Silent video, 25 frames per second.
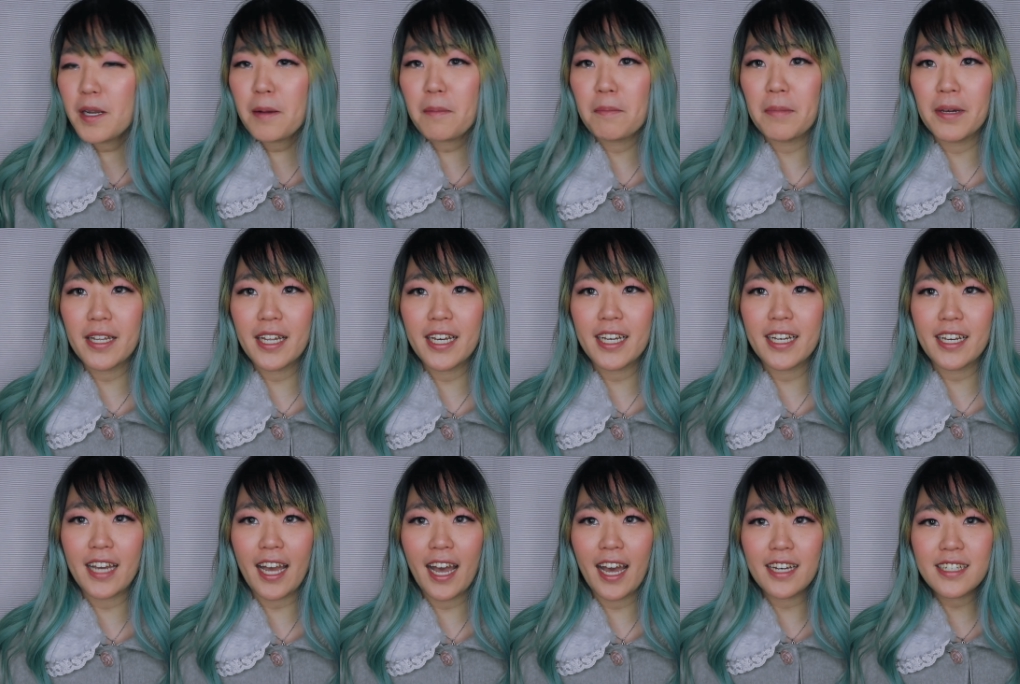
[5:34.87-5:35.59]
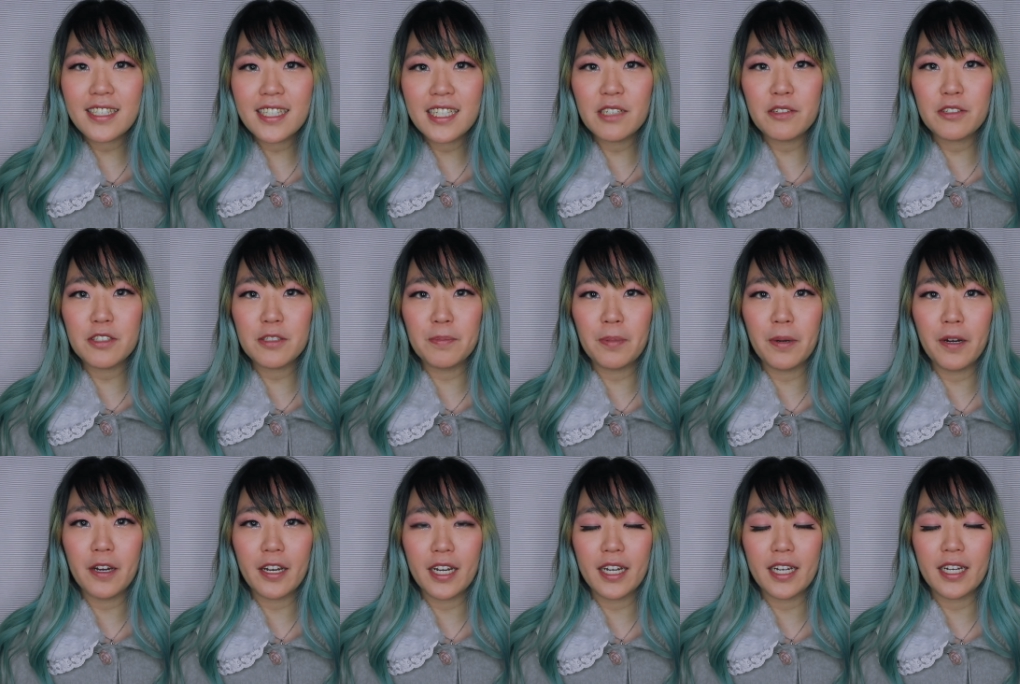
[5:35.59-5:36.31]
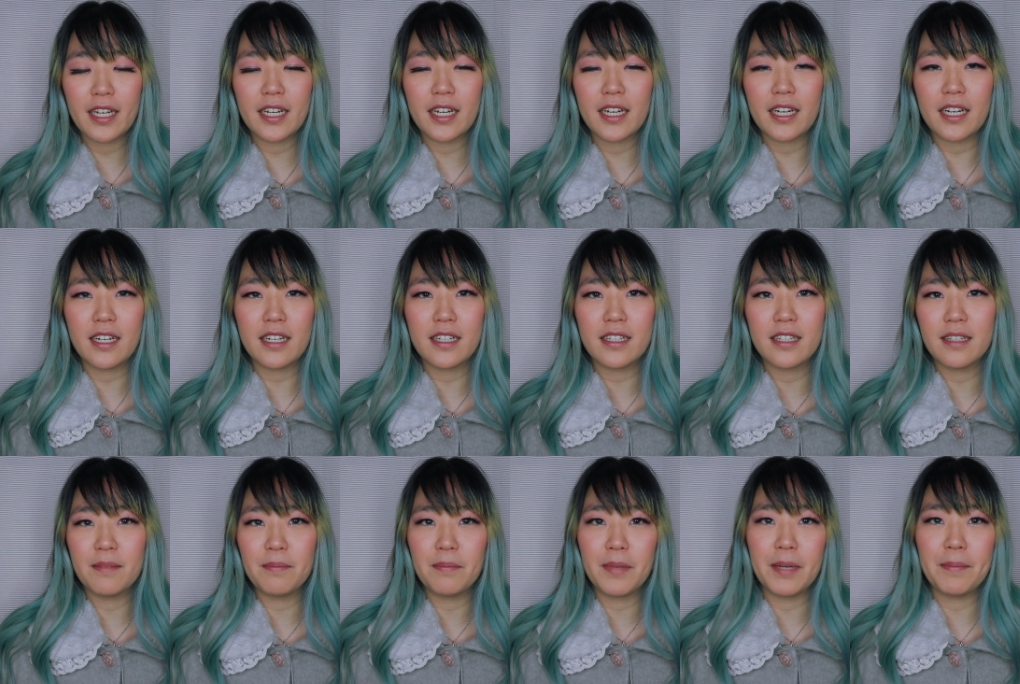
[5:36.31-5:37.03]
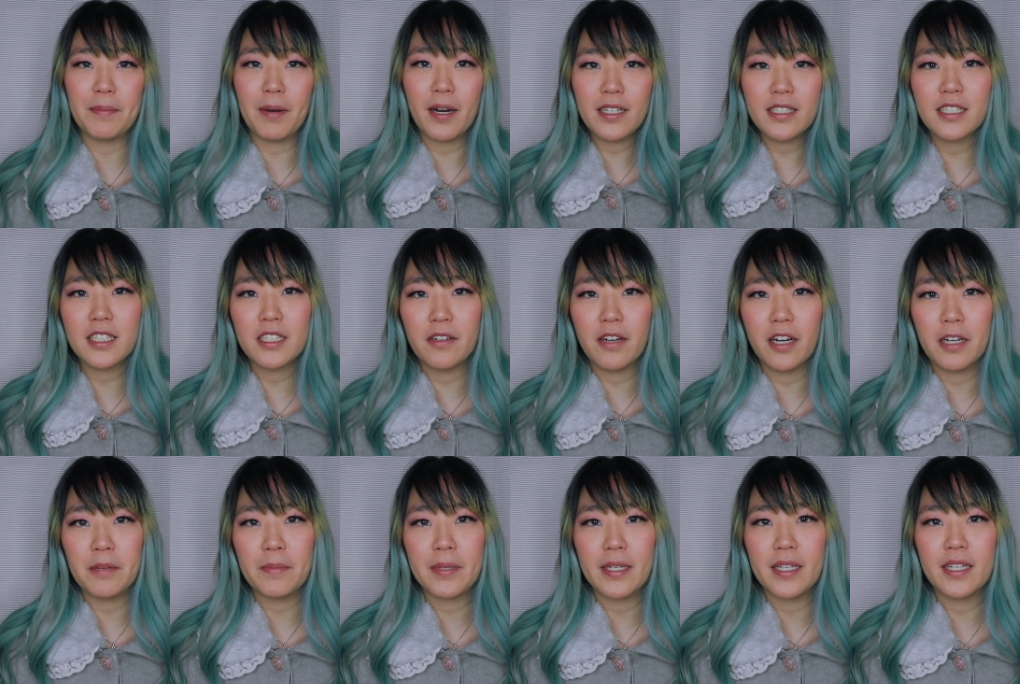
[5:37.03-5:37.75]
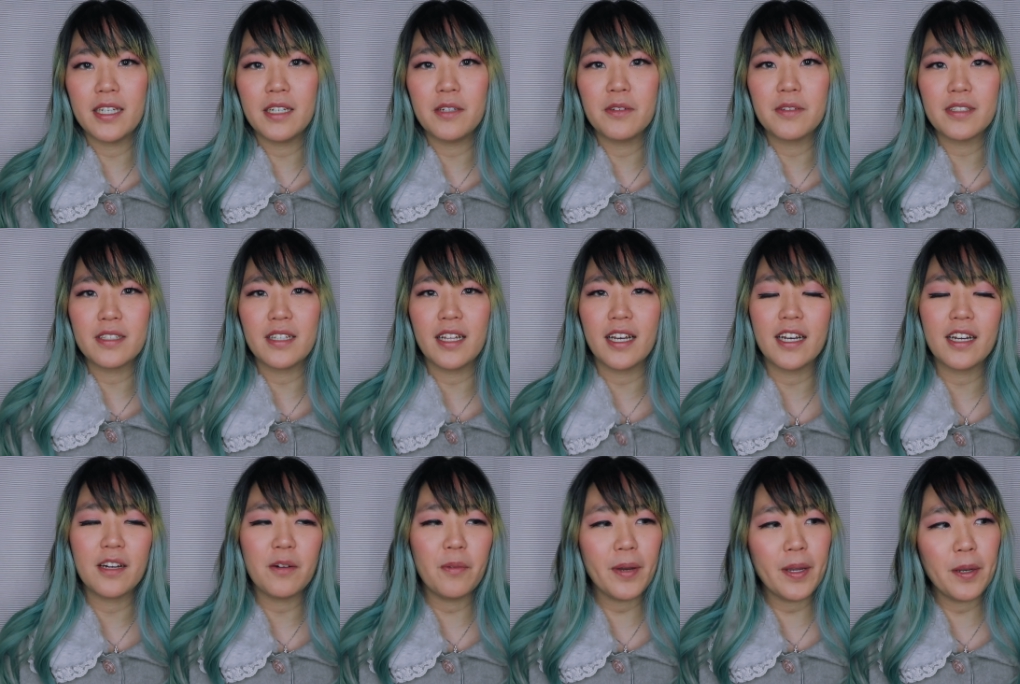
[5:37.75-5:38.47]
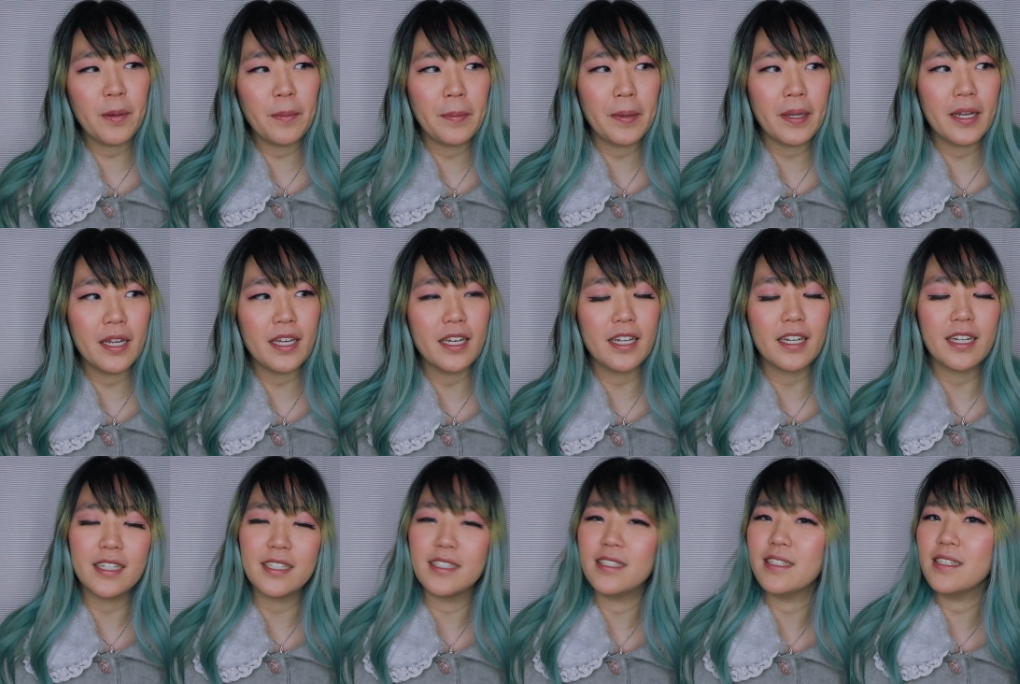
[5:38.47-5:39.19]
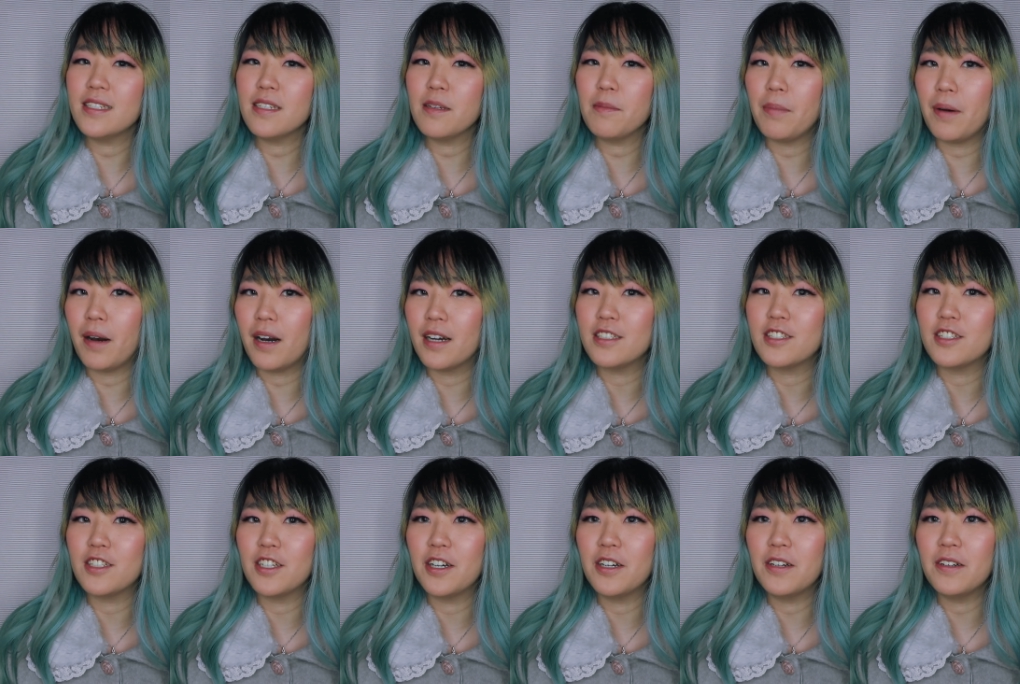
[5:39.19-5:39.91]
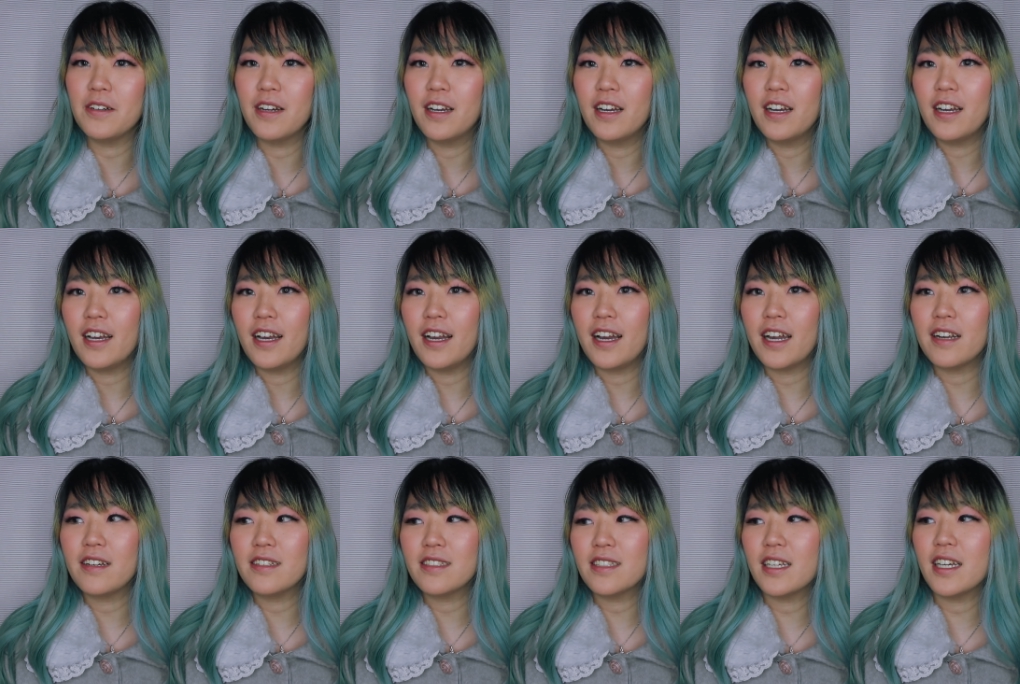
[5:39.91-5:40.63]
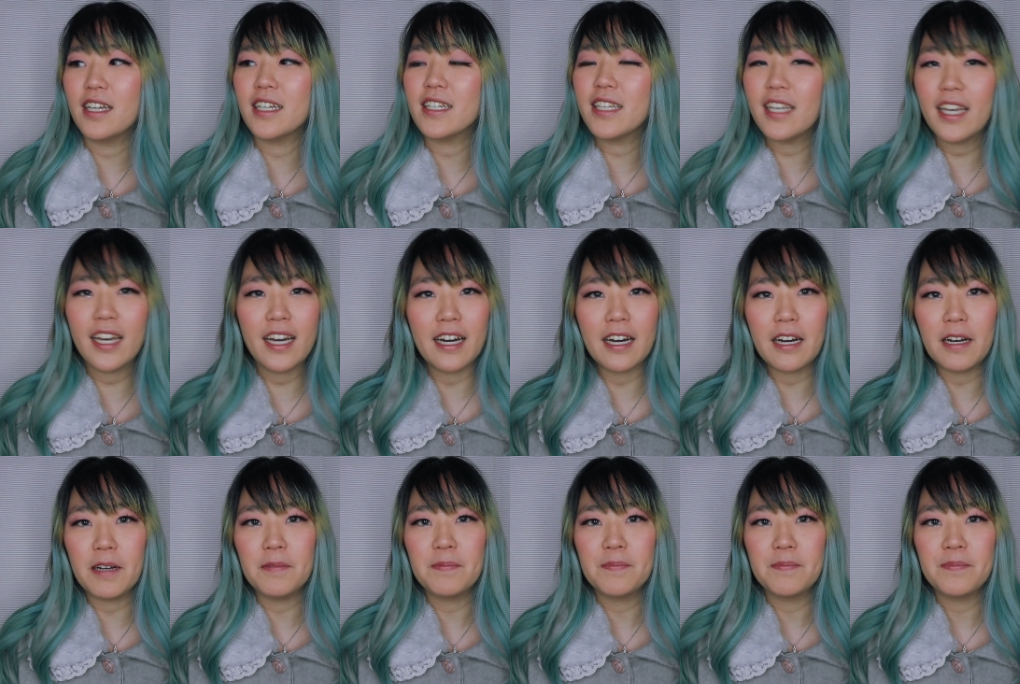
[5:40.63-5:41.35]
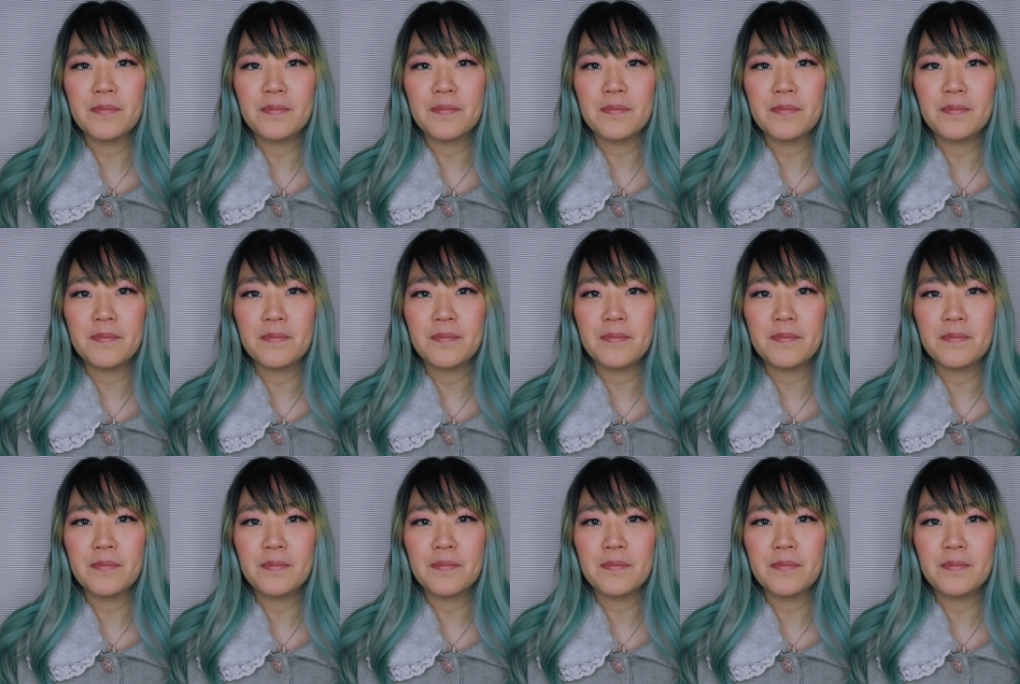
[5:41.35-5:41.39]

But like as he was putting my poncho on me, he was like, wait a minute, is this a poncho? And I was like, yeah.